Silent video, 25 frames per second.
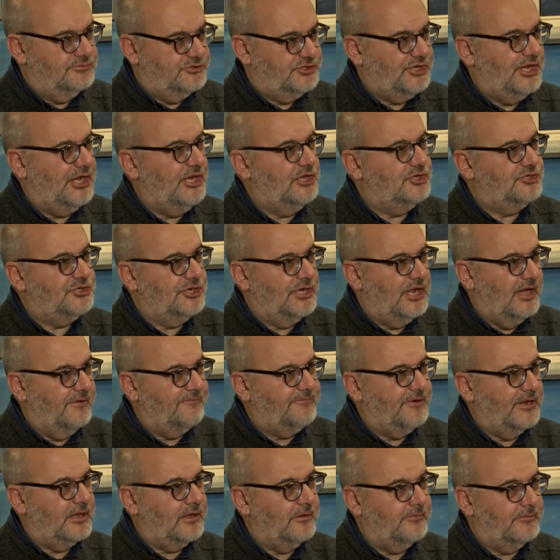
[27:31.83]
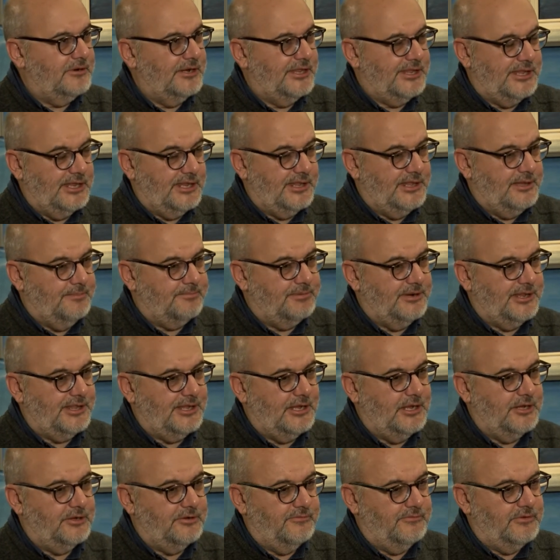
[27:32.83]
change in Africa, where
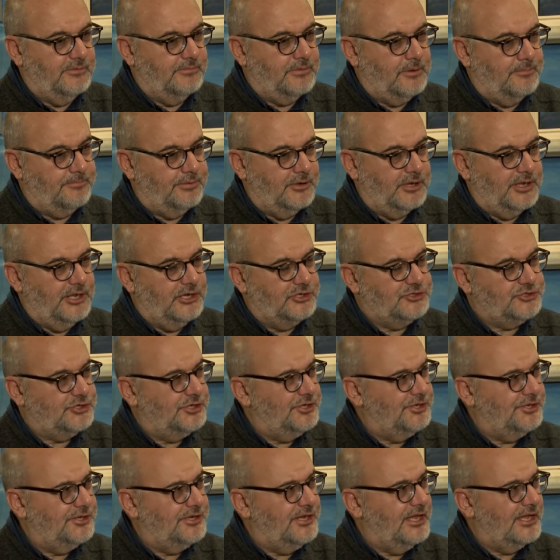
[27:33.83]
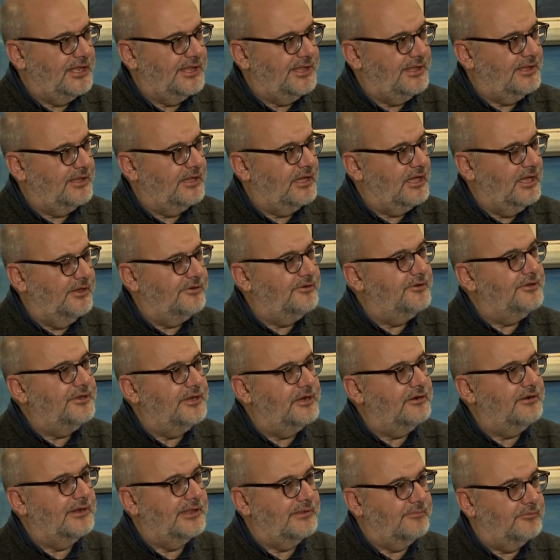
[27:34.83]
60% of the population in the next
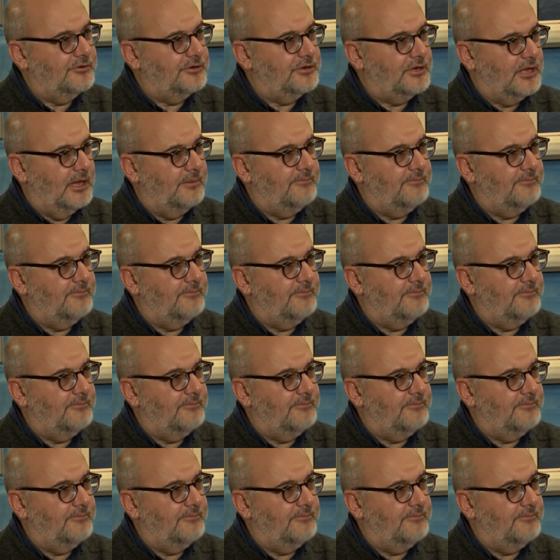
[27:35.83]
100 years would